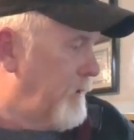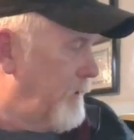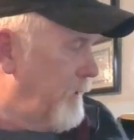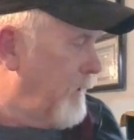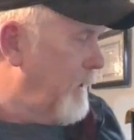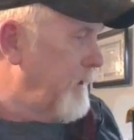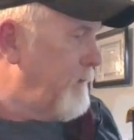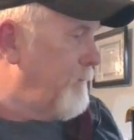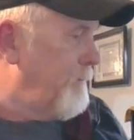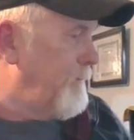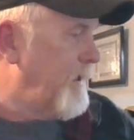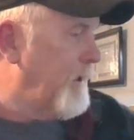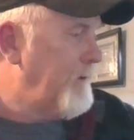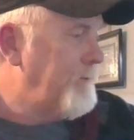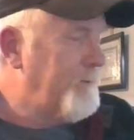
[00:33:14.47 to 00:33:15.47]
All right,
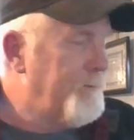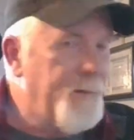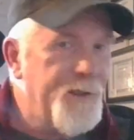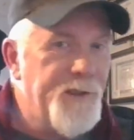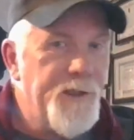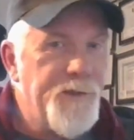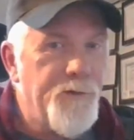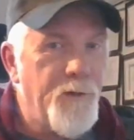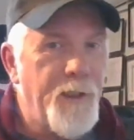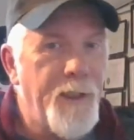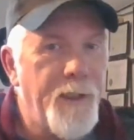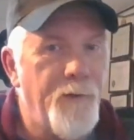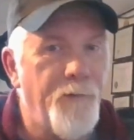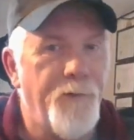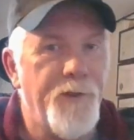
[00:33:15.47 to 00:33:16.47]
yeah, much easier to
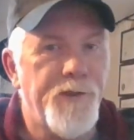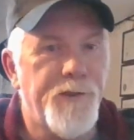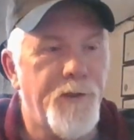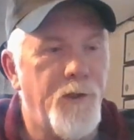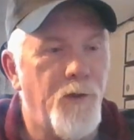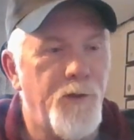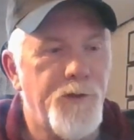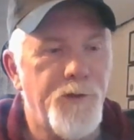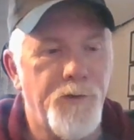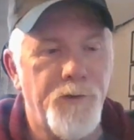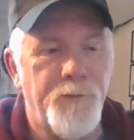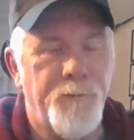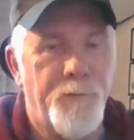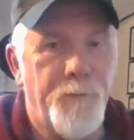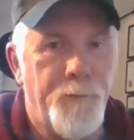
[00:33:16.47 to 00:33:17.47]
handle this larger
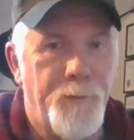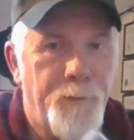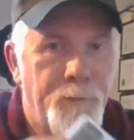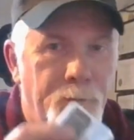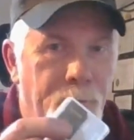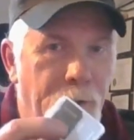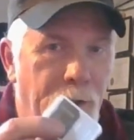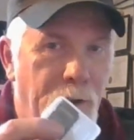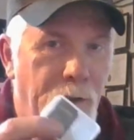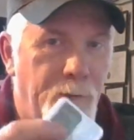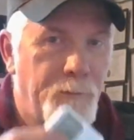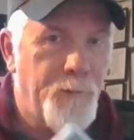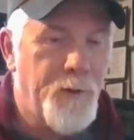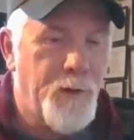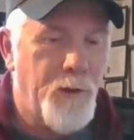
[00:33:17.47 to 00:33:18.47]
uh,
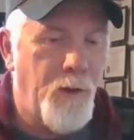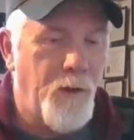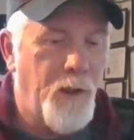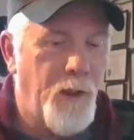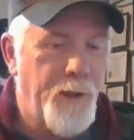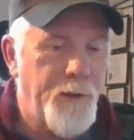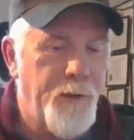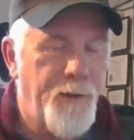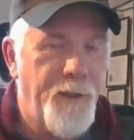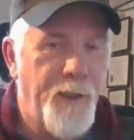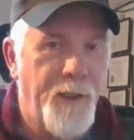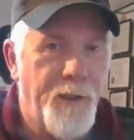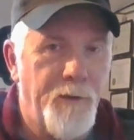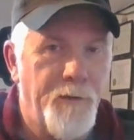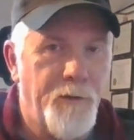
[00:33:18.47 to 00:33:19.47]
card
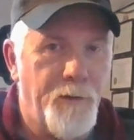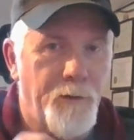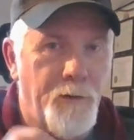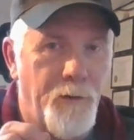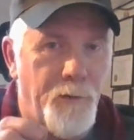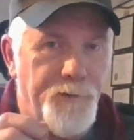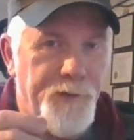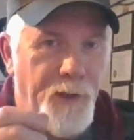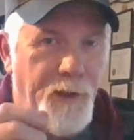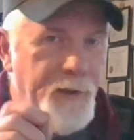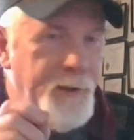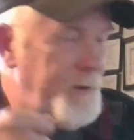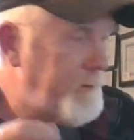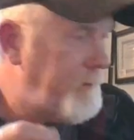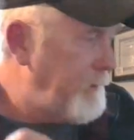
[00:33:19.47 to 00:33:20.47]
than the little
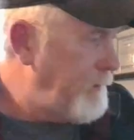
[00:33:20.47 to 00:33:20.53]
tiny